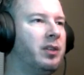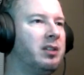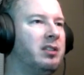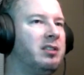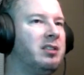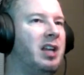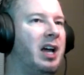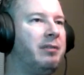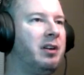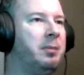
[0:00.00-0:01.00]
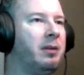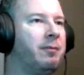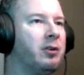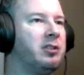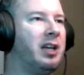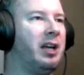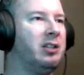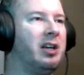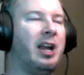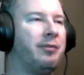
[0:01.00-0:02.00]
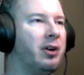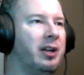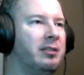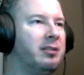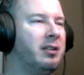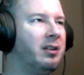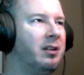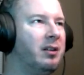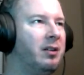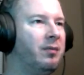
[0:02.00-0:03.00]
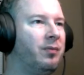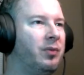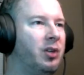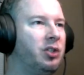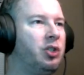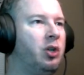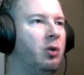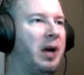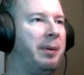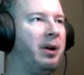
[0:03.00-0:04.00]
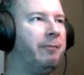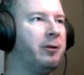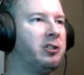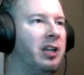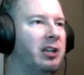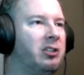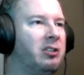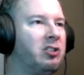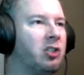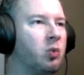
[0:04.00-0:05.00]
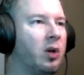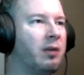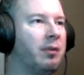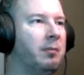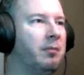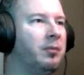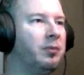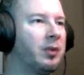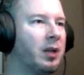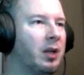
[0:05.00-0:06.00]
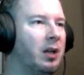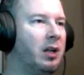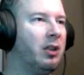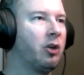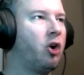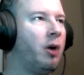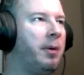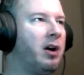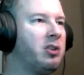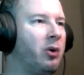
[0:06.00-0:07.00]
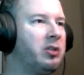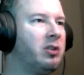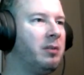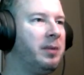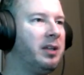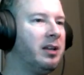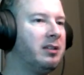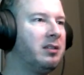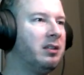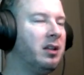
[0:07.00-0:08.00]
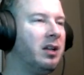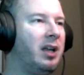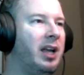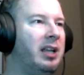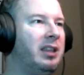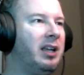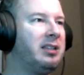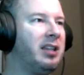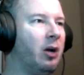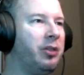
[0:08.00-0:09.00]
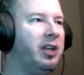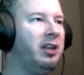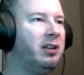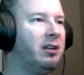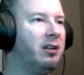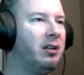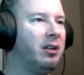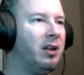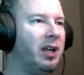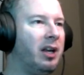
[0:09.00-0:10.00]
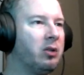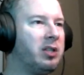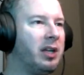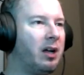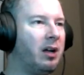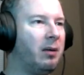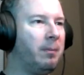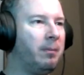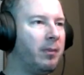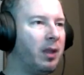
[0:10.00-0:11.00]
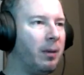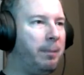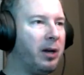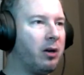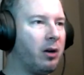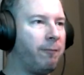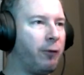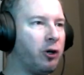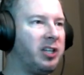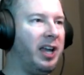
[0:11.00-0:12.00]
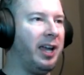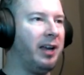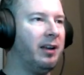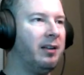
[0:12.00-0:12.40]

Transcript: Because this is not a very big first stage, it never is. There's 2 primary first stages, it's just one of them. The crowbar is always good because anything that's healthy, it'll take a bigger first hit.